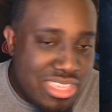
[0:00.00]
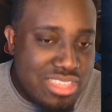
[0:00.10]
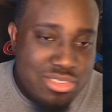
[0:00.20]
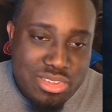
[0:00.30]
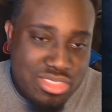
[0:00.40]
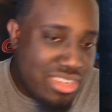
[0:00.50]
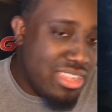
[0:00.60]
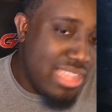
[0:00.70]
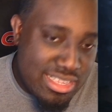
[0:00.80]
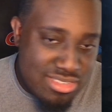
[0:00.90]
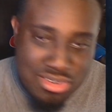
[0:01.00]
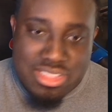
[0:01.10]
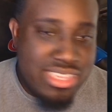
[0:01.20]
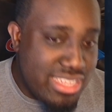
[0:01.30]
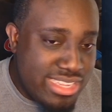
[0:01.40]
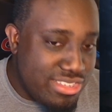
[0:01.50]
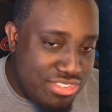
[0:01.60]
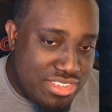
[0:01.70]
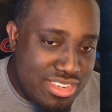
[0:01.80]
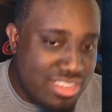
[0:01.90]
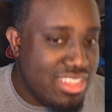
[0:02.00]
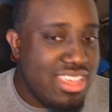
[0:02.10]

you know, the deluxe early edition,